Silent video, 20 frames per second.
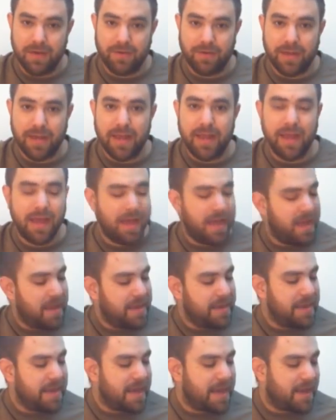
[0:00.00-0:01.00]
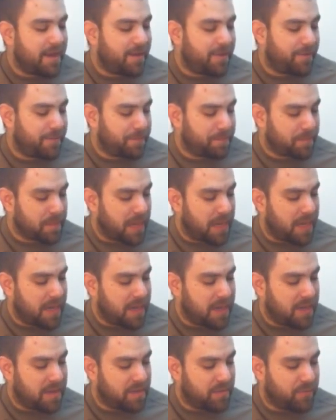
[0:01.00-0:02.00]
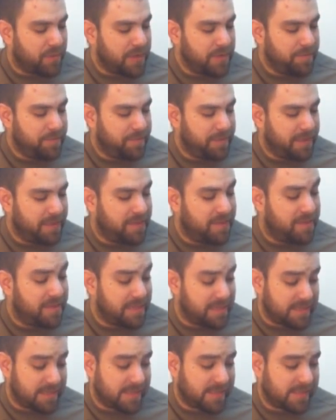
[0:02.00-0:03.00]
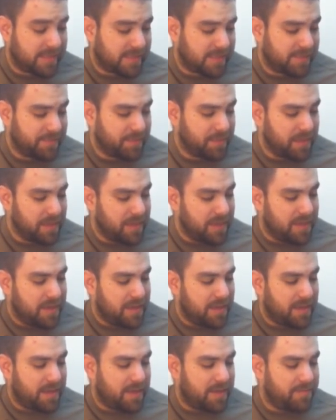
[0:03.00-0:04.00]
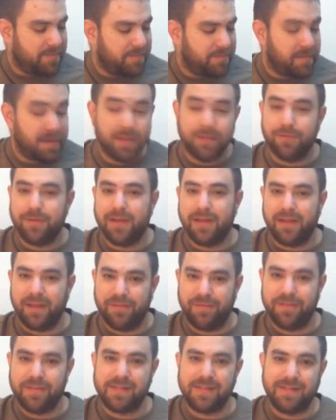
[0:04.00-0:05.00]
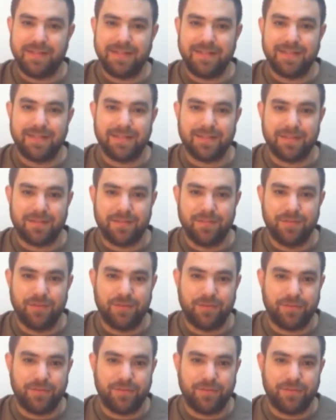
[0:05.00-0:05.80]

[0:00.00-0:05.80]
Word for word: Okay, now uh, the way you pick this um, by the way, if it's D sus2